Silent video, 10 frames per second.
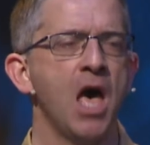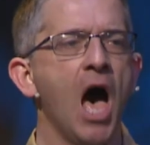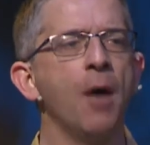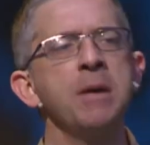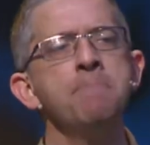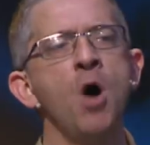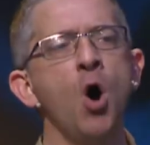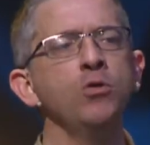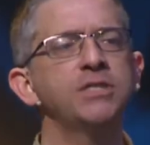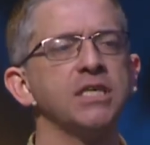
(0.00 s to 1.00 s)
I mean,
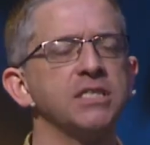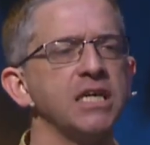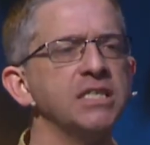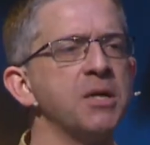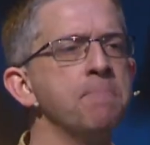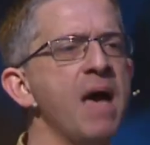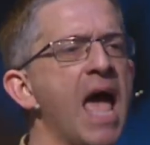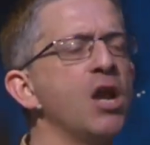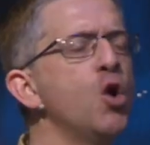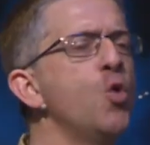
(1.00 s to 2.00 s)
Moses is a
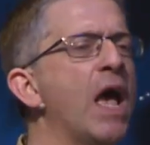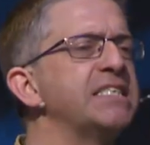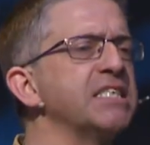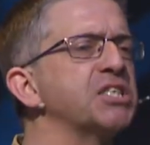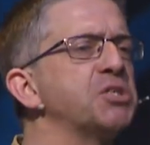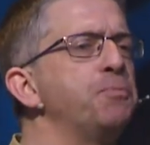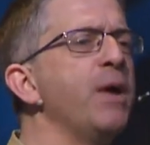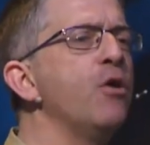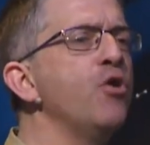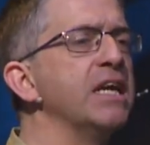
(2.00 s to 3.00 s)
man who has
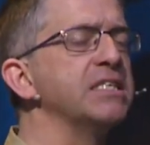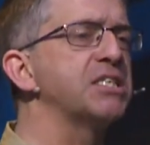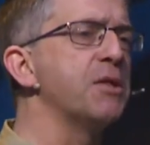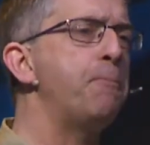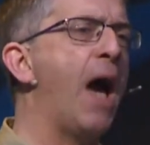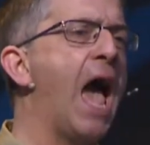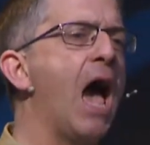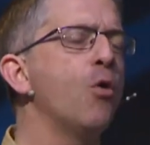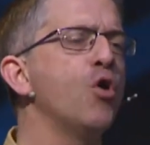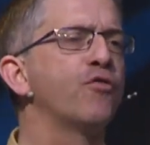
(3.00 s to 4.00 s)
experienced the
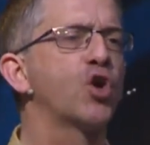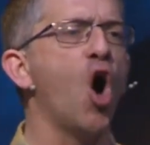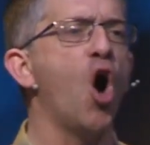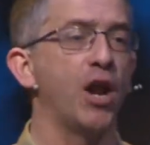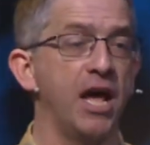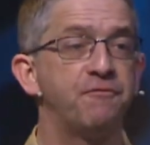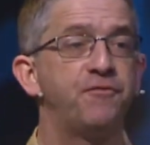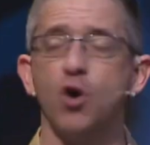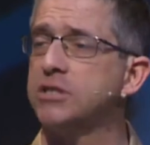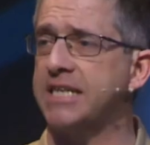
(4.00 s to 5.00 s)
power of God at
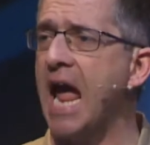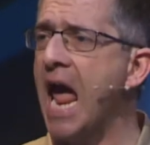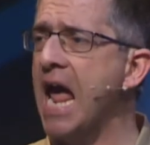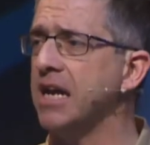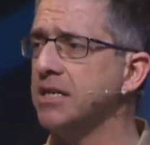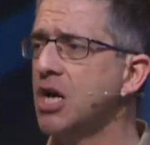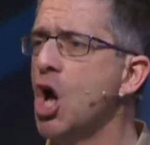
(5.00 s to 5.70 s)
first hand.